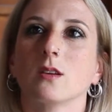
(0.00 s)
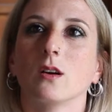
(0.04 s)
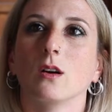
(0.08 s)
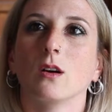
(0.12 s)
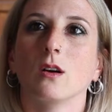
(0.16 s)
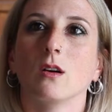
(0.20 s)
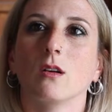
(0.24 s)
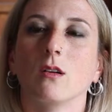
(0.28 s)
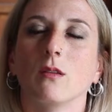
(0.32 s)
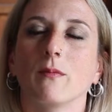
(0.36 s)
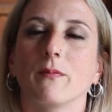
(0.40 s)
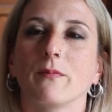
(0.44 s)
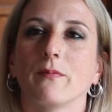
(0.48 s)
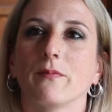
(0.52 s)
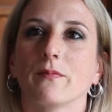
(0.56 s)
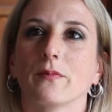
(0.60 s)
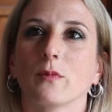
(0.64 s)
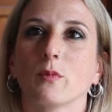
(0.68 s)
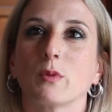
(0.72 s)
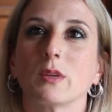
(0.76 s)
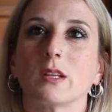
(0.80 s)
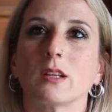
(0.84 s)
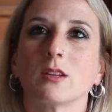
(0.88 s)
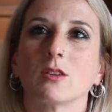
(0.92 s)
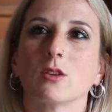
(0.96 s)
So
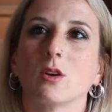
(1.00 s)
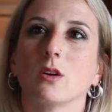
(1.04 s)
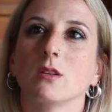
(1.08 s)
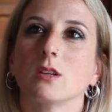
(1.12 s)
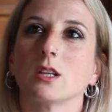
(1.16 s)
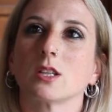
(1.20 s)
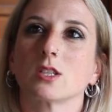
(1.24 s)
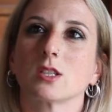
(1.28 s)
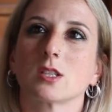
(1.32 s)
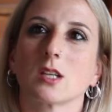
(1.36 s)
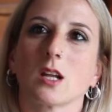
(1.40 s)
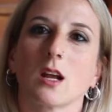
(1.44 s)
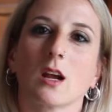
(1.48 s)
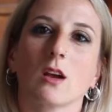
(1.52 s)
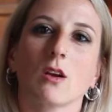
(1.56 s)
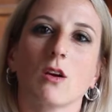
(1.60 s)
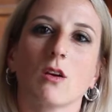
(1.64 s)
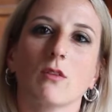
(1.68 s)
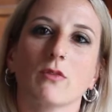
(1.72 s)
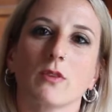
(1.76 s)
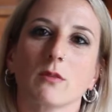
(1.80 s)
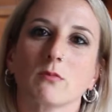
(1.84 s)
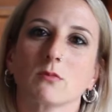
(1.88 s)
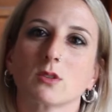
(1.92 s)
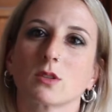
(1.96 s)
with the knowledge that I got
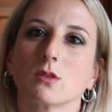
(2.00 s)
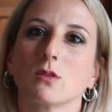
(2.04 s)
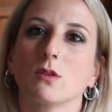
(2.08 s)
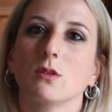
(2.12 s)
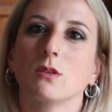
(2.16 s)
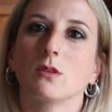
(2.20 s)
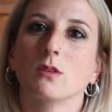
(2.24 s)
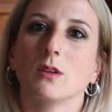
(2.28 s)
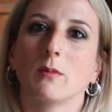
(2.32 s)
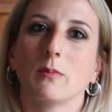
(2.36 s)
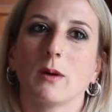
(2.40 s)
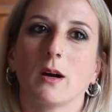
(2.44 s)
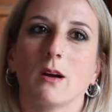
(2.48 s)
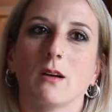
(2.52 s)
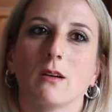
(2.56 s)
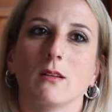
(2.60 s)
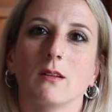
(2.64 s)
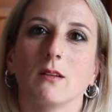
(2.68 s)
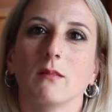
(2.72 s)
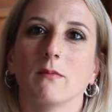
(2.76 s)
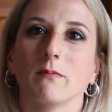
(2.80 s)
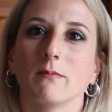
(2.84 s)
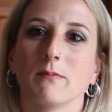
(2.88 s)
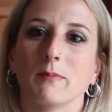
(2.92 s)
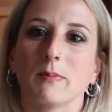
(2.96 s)
from school about
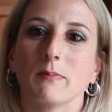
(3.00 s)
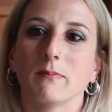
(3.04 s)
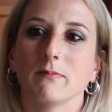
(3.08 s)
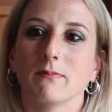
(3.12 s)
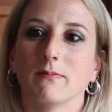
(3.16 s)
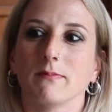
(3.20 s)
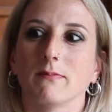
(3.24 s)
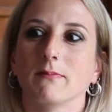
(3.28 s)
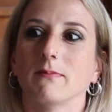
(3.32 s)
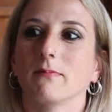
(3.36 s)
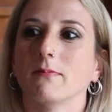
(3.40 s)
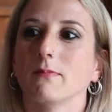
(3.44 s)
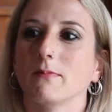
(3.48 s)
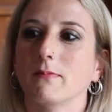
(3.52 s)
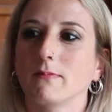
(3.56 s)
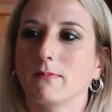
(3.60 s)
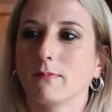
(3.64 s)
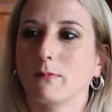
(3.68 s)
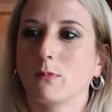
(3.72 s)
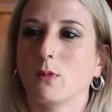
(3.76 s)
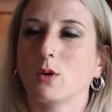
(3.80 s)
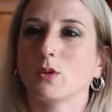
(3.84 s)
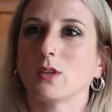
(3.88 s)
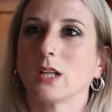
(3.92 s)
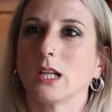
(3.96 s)

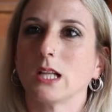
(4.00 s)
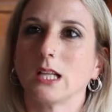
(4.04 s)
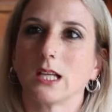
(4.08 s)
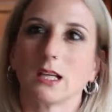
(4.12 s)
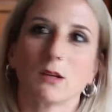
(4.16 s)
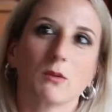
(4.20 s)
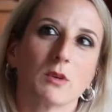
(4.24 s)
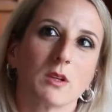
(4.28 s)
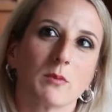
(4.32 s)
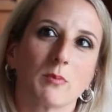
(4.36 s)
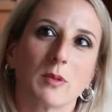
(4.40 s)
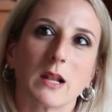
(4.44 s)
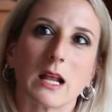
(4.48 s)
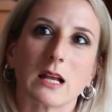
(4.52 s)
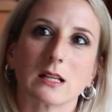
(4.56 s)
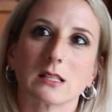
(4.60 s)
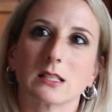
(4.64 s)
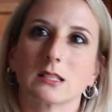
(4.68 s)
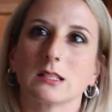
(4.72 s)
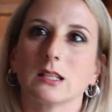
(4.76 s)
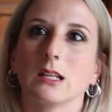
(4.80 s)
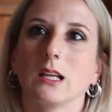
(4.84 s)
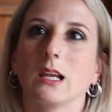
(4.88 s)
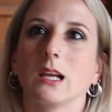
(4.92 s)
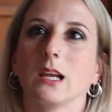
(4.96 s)
modeling with
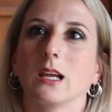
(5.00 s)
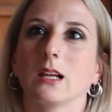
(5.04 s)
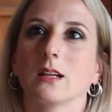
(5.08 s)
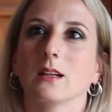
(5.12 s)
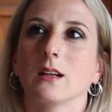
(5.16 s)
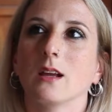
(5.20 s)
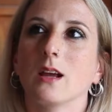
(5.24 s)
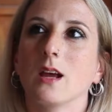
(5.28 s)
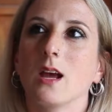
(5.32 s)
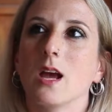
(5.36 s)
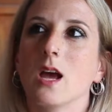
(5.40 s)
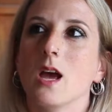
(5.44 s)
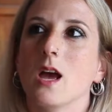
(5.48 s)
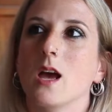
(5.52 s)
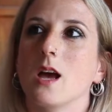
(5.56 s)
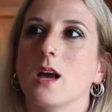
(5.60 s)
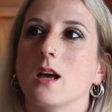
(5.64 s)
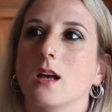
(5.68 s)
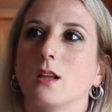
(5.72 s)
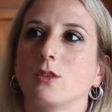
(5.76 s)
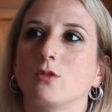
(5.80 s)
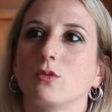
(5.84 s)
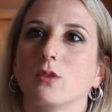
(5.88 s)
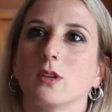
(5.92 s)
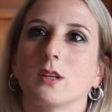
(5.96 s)
plastiline,
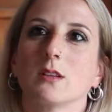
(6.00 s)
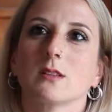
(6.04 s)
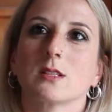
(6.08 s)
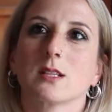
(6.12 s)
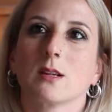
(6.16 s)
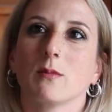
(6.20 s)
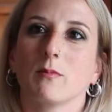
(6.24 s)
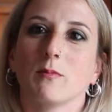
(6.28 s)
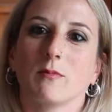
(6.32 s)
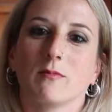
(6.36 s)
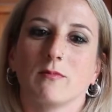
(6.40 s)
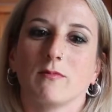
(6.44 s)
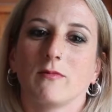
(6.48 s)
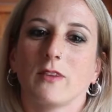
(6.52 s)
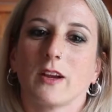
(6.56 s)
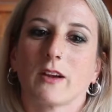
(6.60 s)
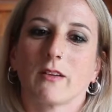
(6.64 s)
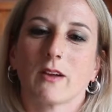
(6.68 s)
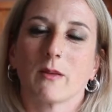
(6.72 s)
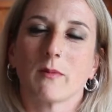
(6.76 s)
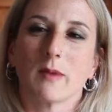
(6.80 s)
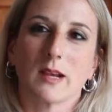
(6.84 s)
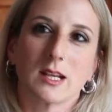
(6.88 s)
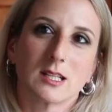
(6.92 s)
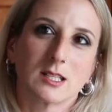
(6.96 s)
doing some
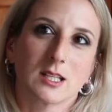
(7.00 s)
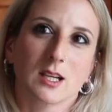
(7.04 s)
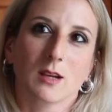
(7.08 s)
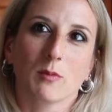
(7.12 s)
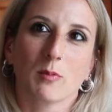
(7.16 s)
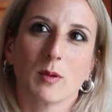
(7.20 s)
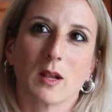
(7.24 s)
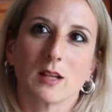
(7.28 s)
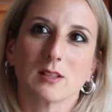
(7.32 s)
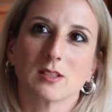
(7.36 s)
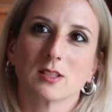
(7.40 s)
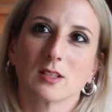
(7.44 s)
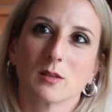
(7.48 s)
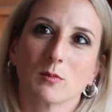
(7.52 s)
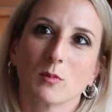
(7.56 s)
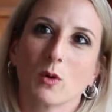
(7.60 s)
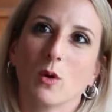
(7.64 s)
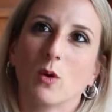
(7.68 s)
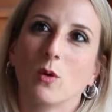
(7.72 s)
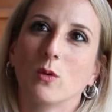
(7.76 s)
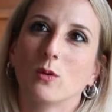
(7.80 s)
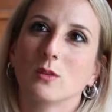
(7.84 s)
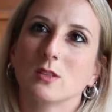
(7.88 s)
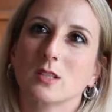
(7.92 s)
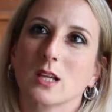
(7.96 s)
very basic plaster
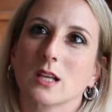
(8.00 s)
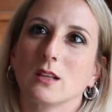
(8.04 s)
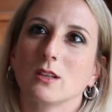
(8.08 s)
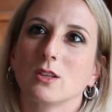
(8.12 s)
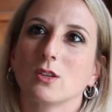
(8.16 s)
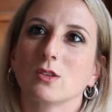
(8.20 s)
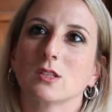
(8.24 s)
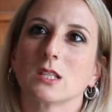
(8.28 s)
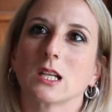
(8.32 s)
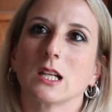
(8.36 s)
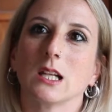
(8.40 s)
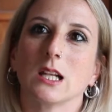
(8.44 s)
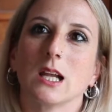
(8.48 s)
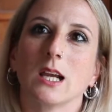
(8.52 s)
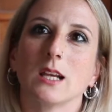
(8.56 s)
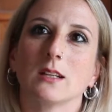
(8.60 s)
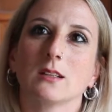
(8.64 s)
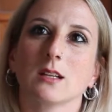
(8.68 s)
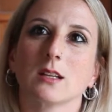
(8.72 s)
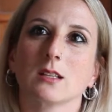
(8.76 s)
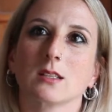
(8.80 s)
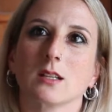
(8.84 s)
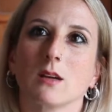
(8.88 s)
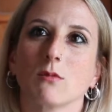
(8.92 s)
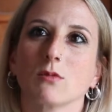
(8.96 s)
molds and using
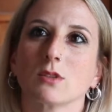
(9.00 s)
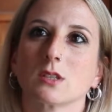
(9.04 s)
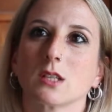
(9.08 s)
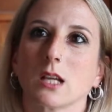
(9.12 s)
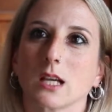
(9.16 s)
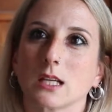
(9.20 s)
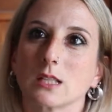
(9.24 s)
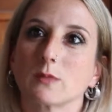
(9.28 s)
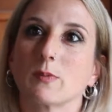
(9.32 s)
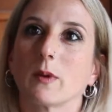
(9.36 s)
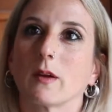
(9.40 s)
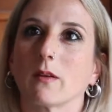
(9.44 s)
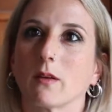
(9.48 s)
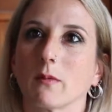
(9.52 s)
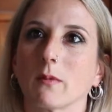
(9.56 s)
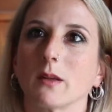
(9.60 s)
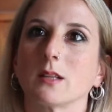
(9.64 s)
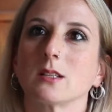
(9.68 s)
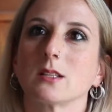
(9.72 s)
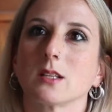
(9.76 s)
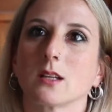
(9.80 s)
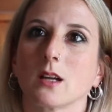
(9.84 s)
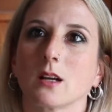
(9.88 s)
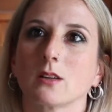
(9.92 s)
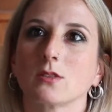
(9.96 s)
latex, I was
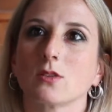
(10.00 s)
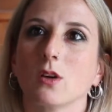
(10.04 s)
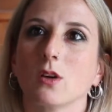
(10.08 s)
experimenting at